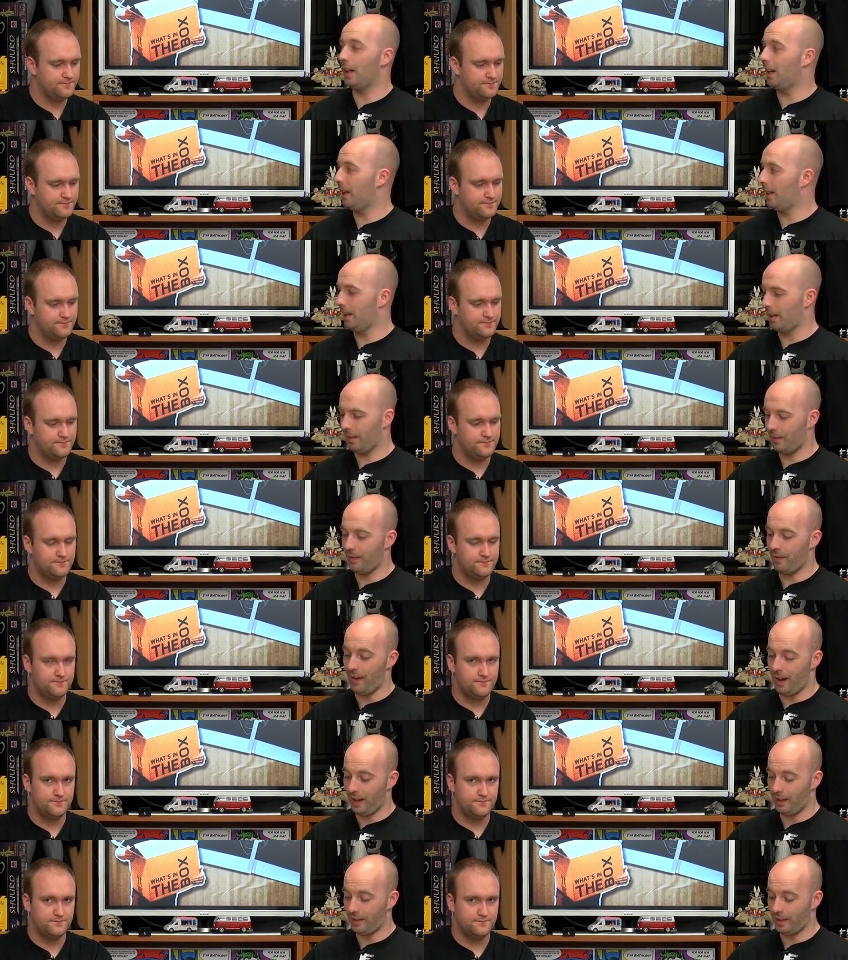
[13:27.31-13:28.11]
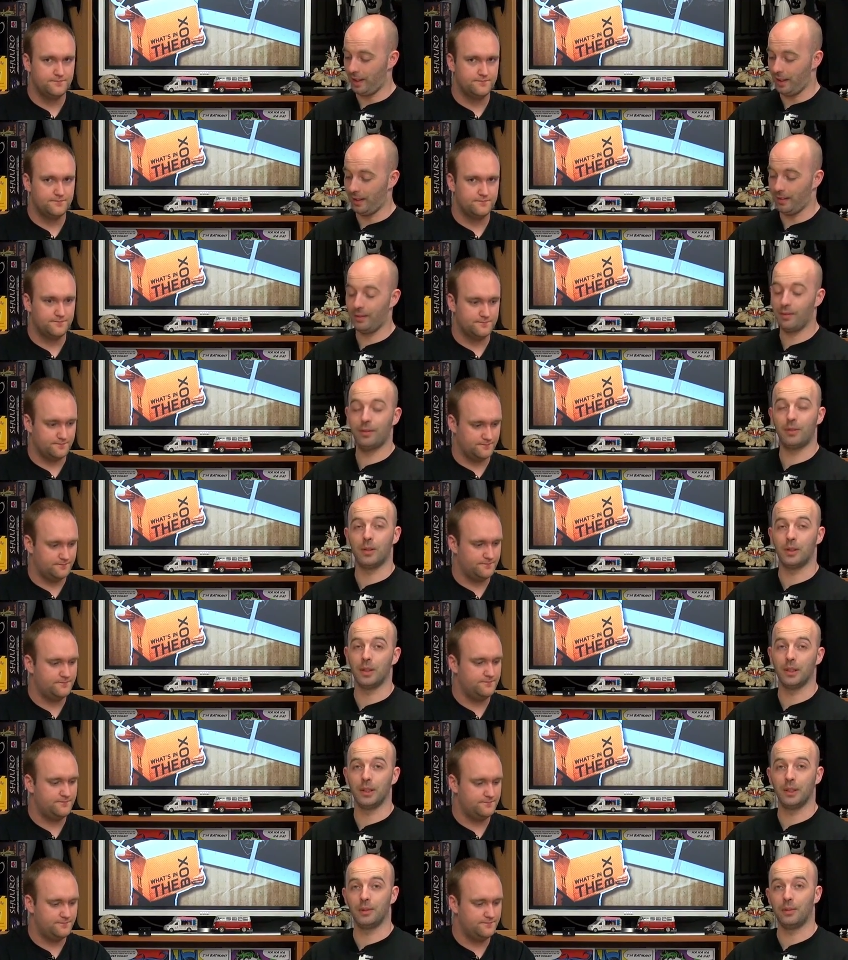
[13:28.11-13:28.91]
Speaker 1: uh, fast tank
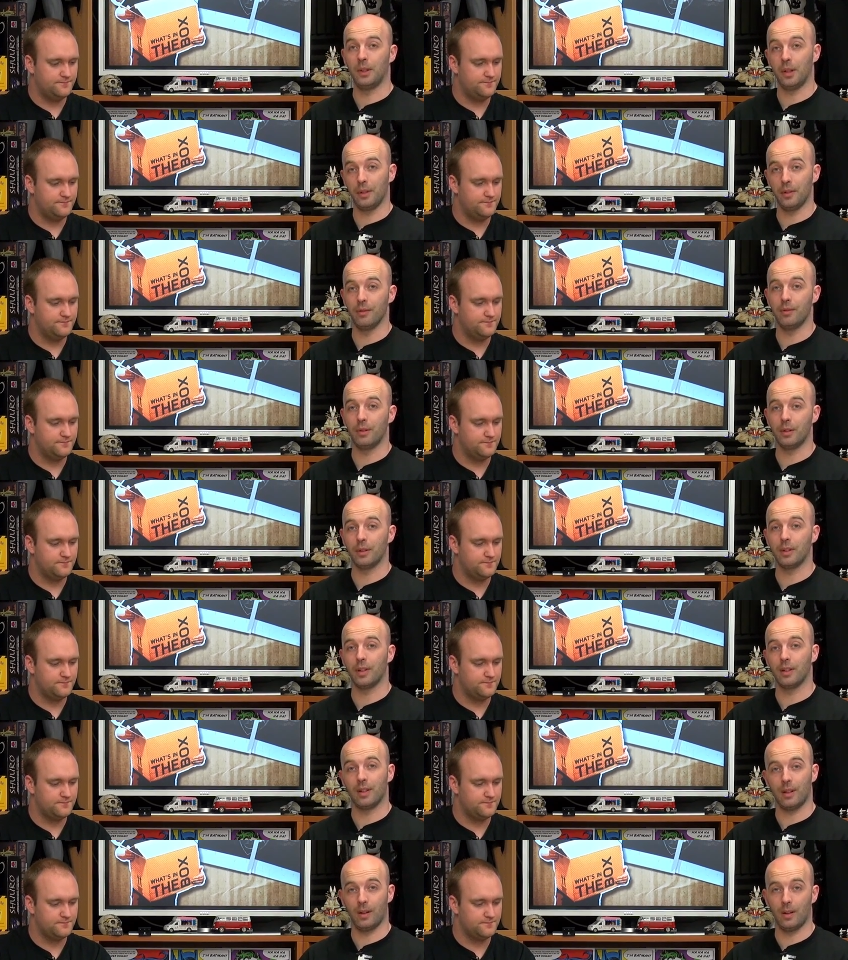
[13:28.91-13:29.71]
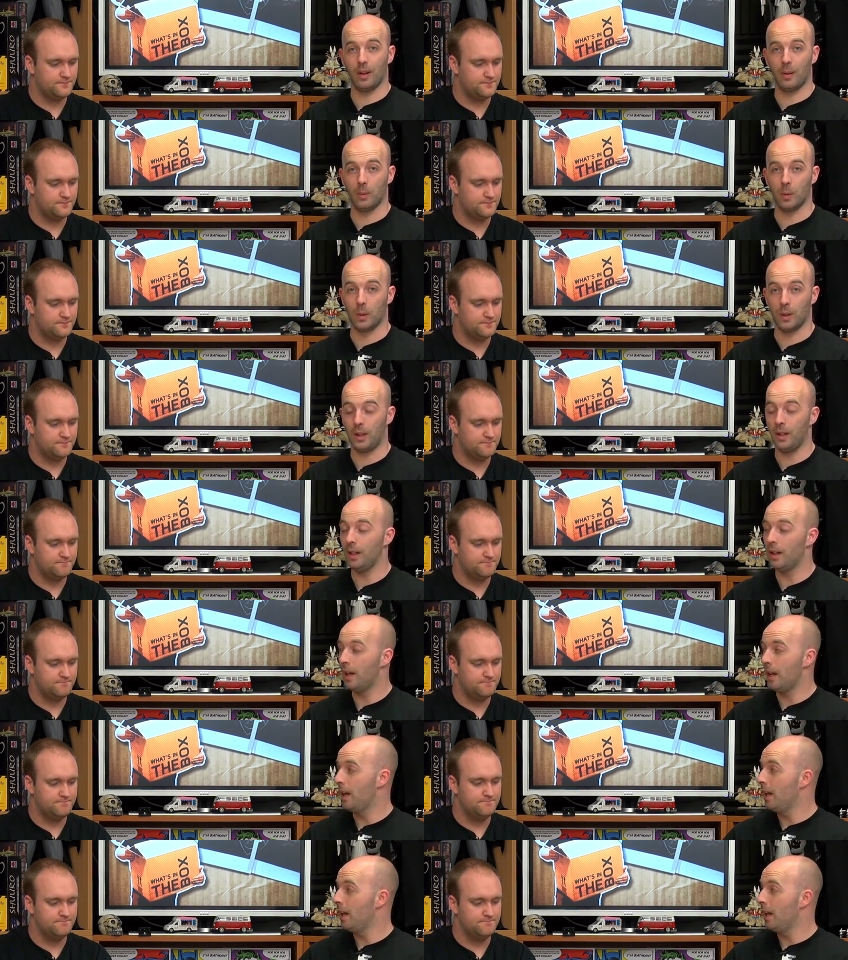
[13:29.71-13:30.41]
for mm-hmm. your Russian forces early war.